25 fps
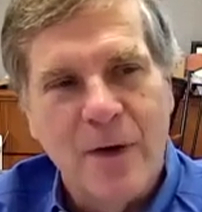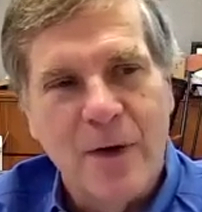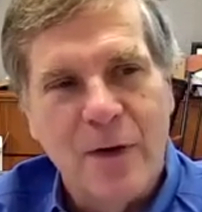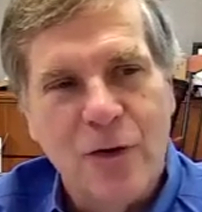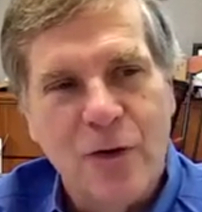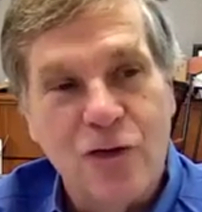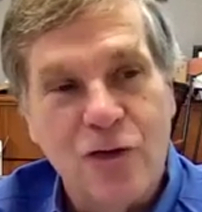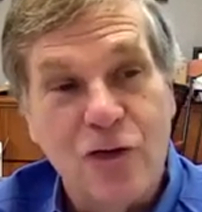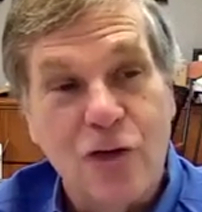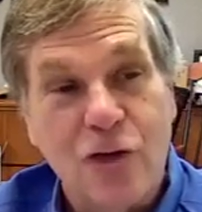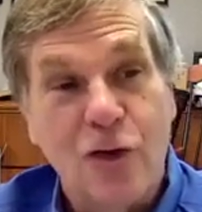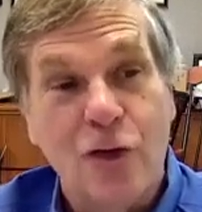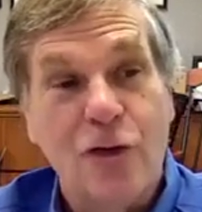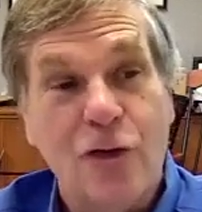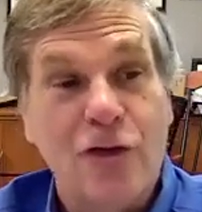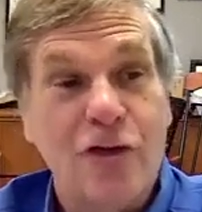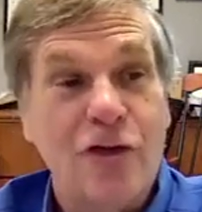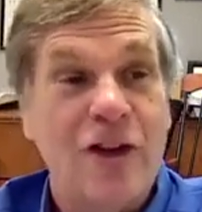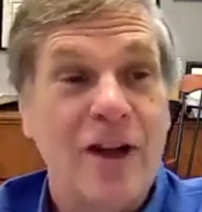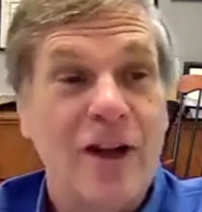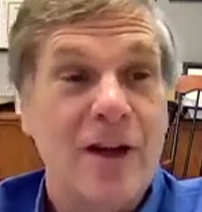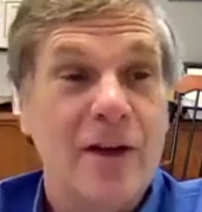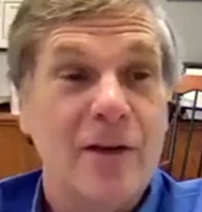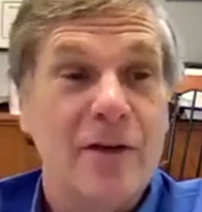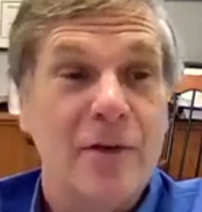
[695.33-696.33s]

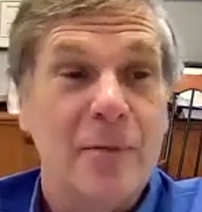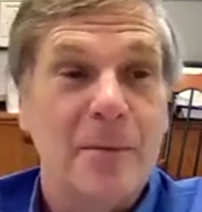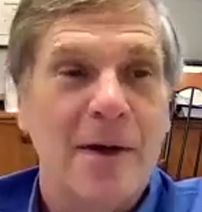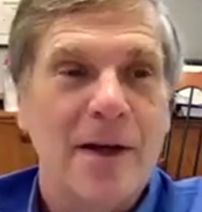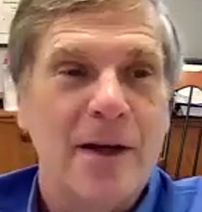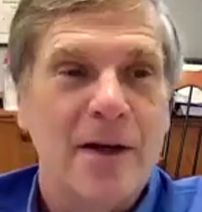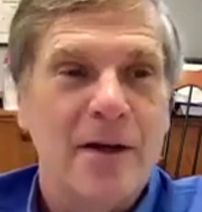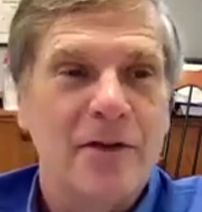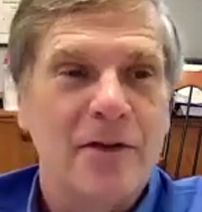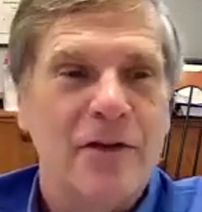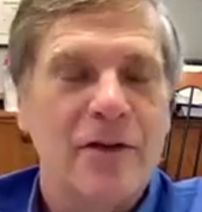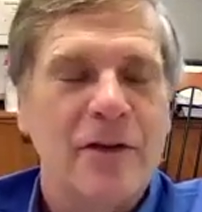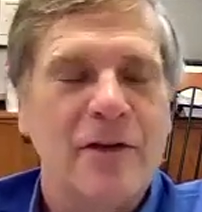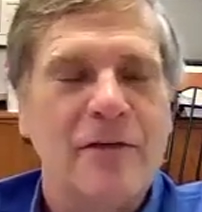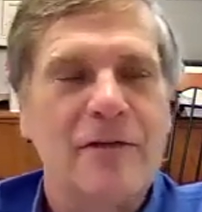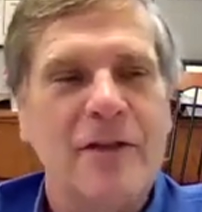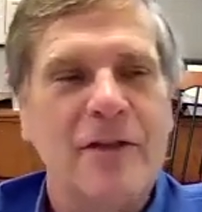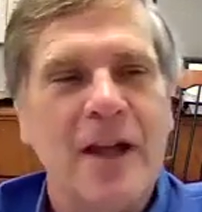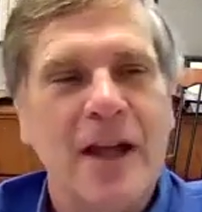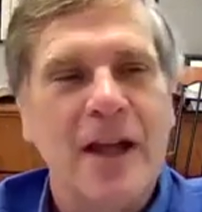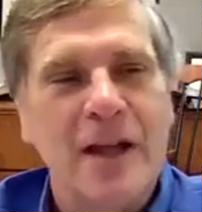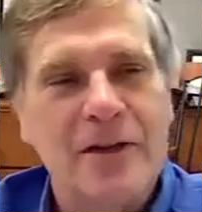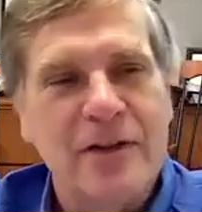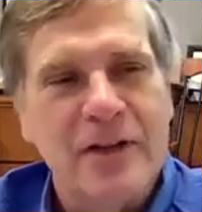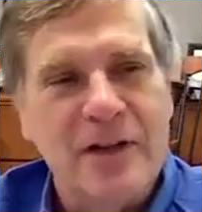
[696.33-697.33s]
surging as much, if
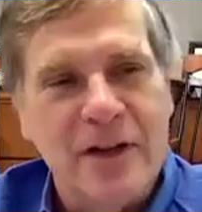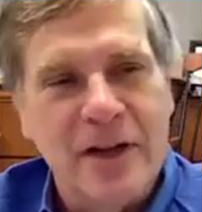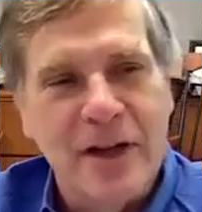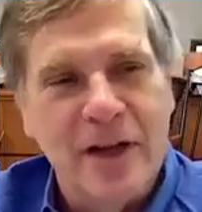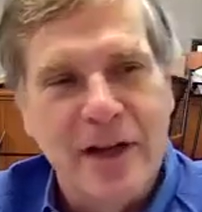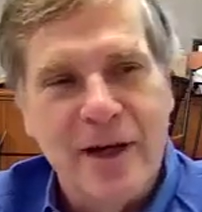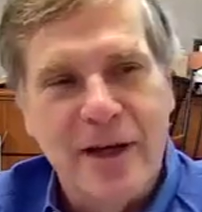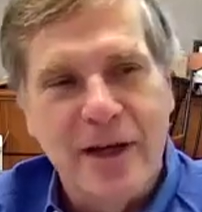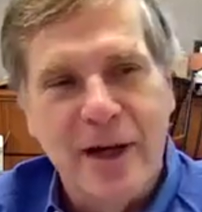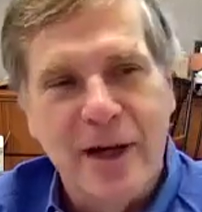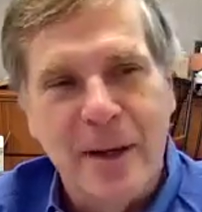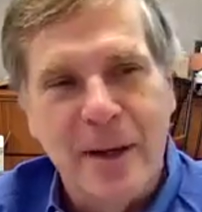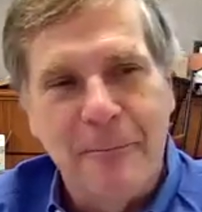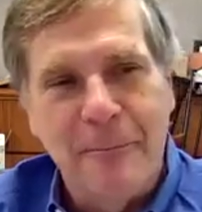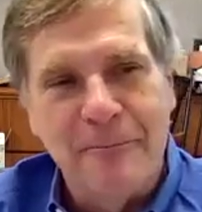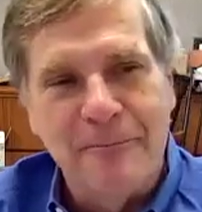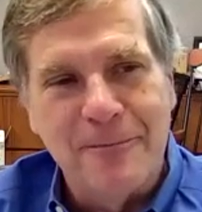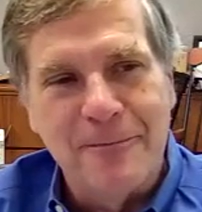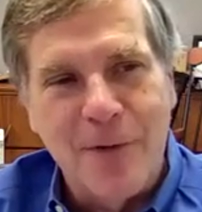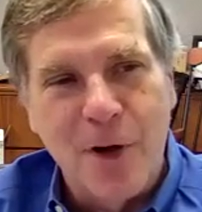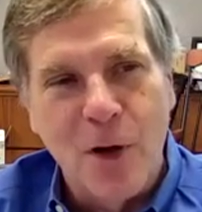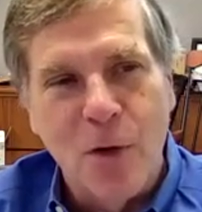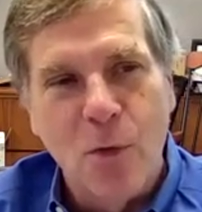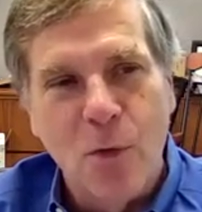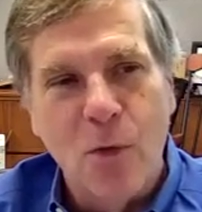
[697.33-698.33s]
that's a
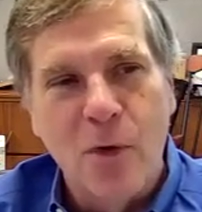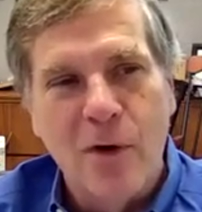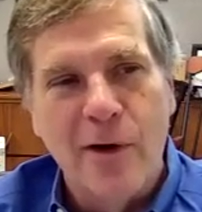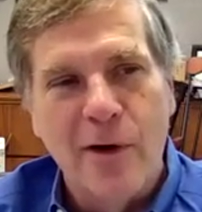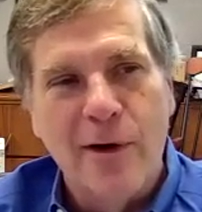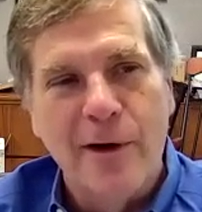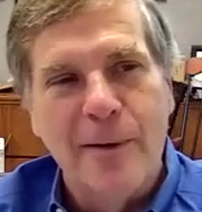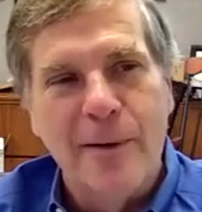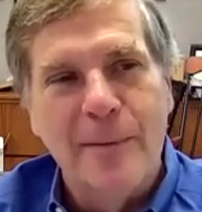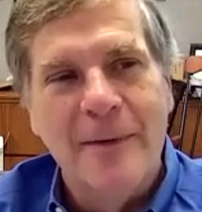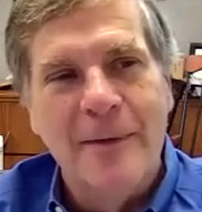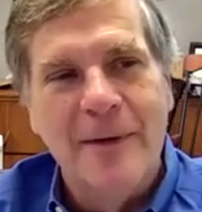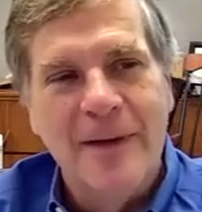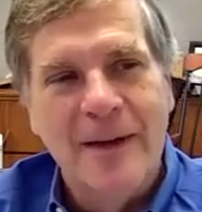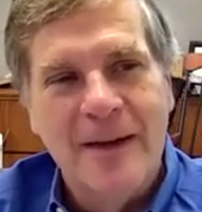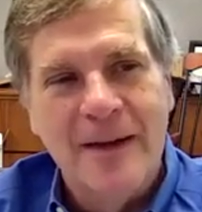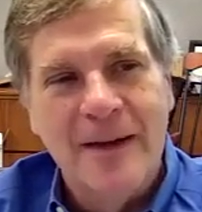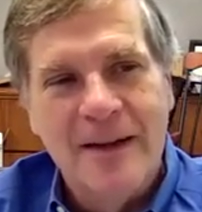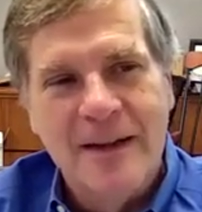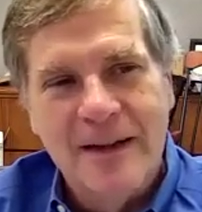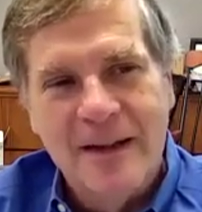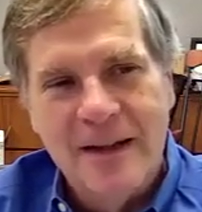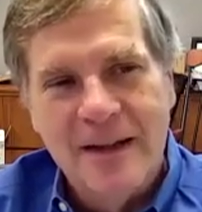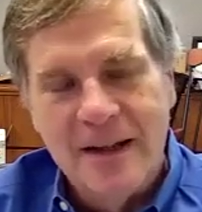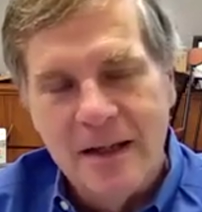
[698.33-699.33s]
word,
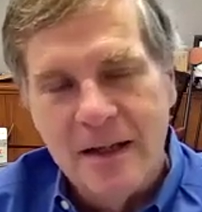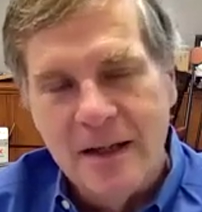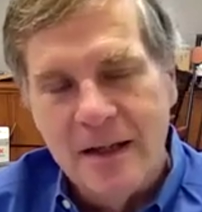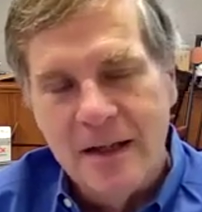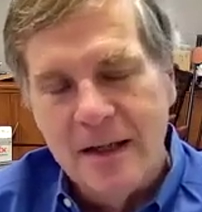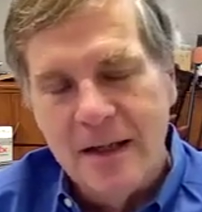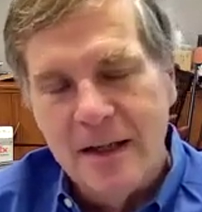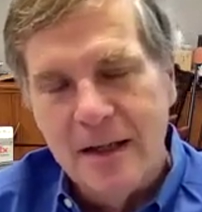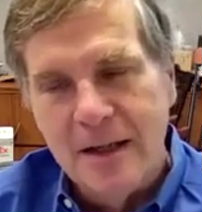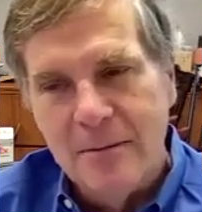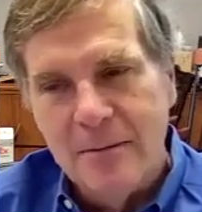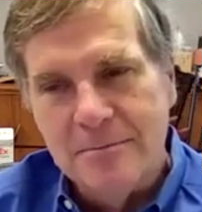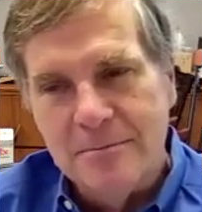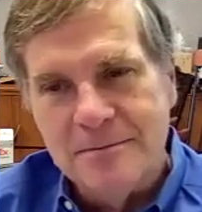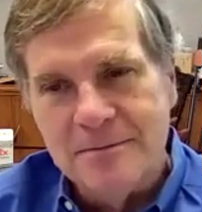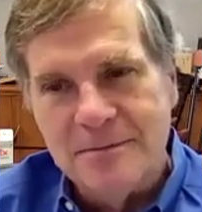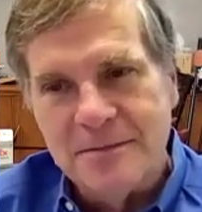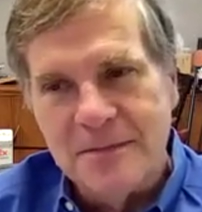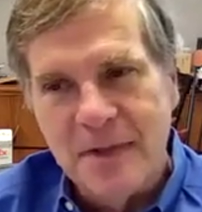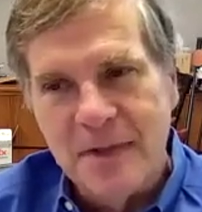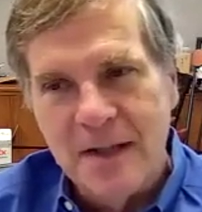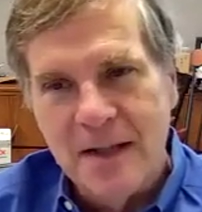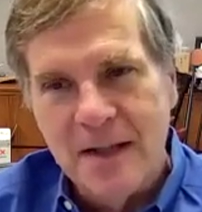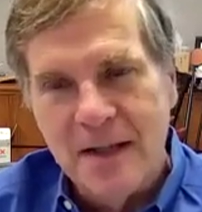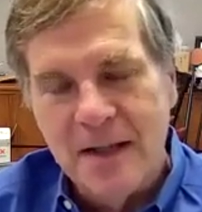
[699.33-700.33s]

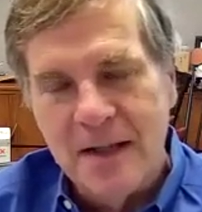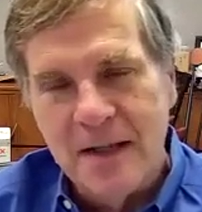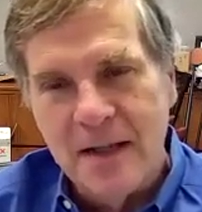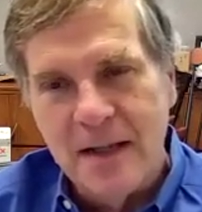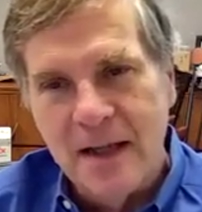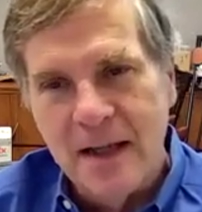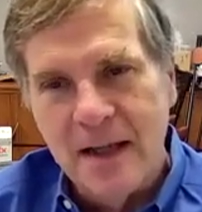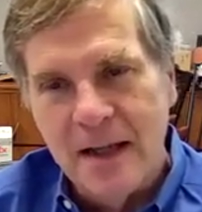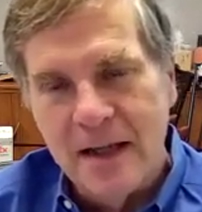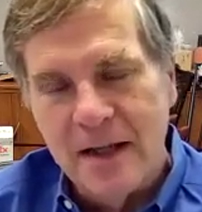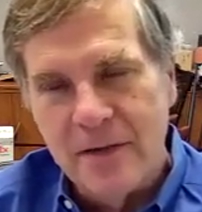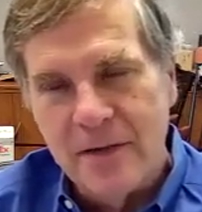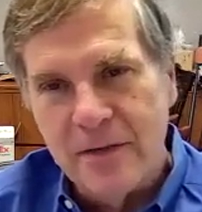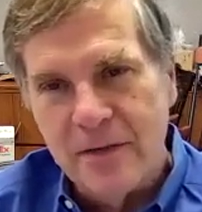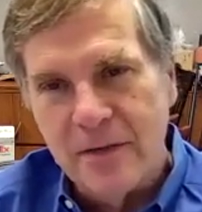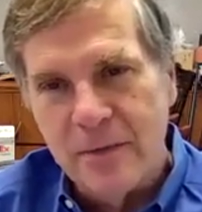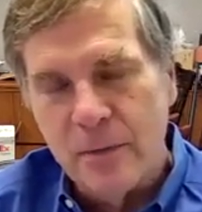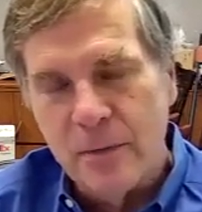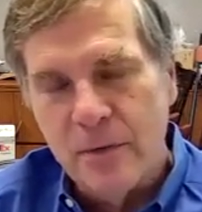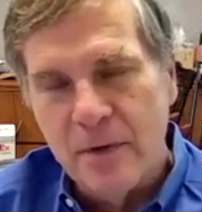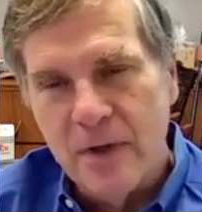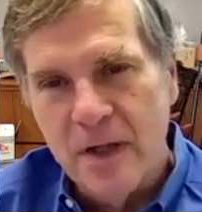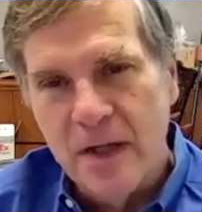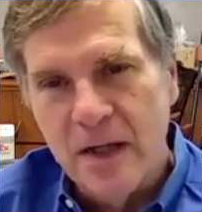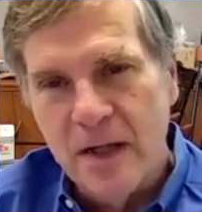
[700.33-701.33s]
as
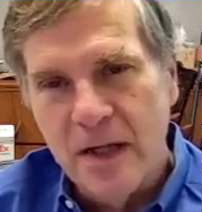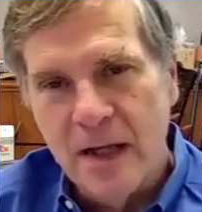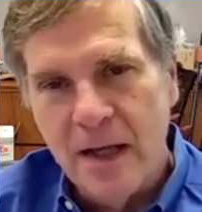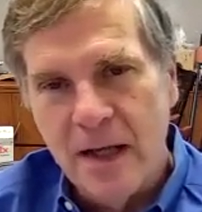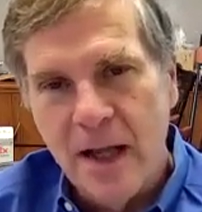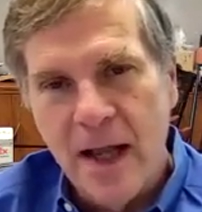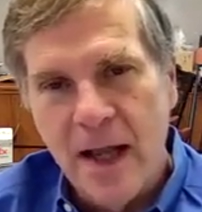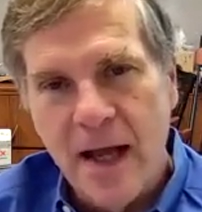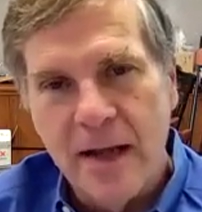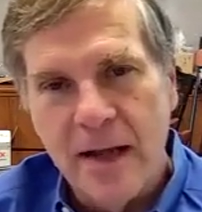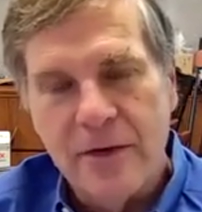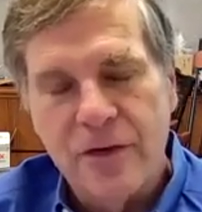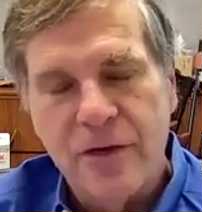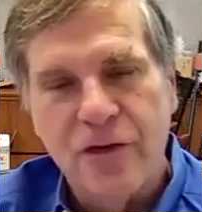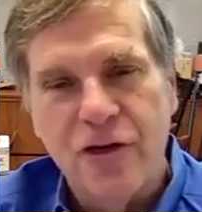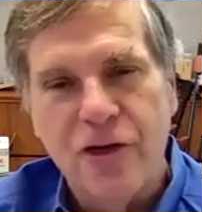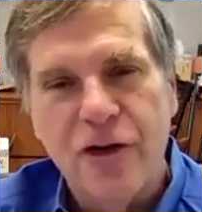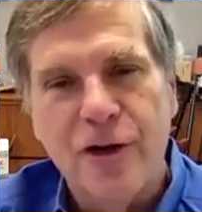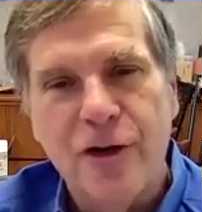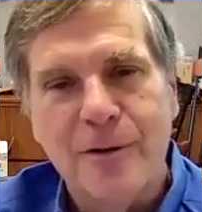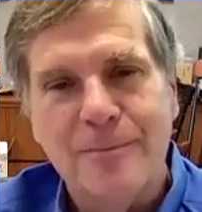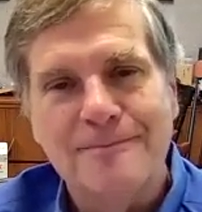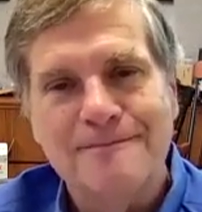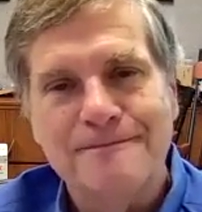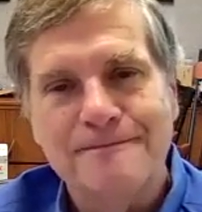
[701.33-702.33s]
we did last
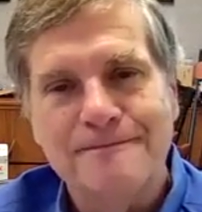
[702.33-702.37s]
year.